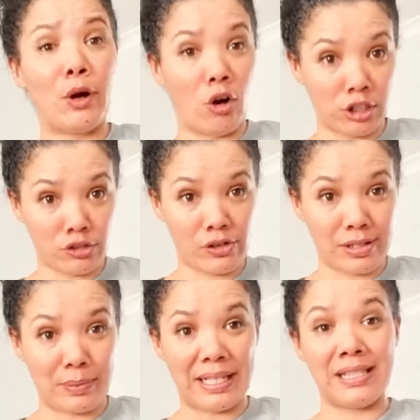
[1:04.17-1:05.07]
my hot
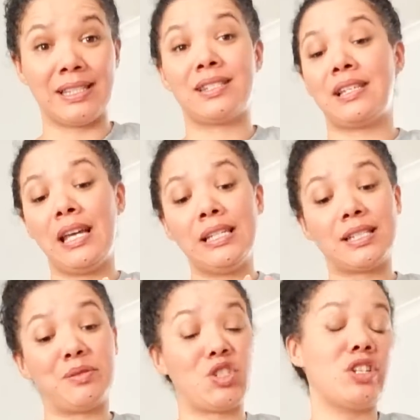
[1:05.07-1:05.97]
cross buns,
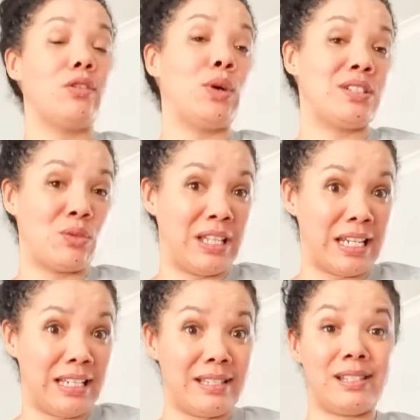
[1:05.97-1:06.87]
especially the ones with the
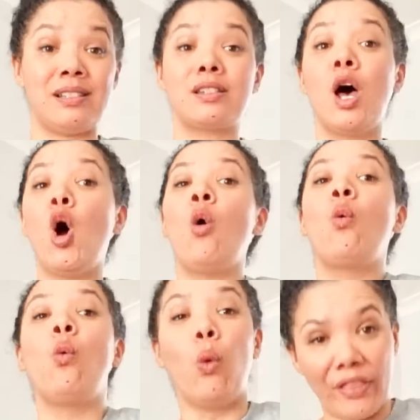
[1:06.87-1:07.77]
raisins
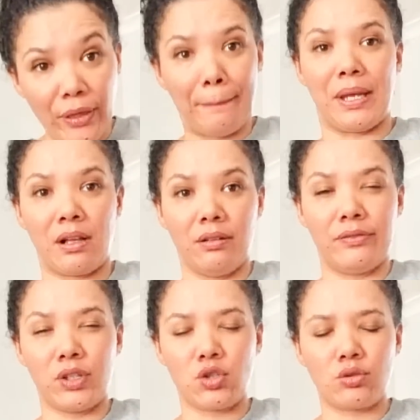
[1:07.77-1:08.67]
with the pickled
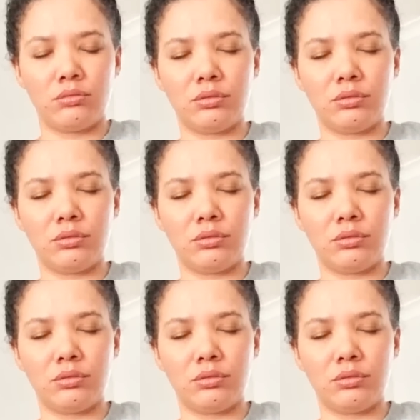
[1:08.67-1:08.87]
fish.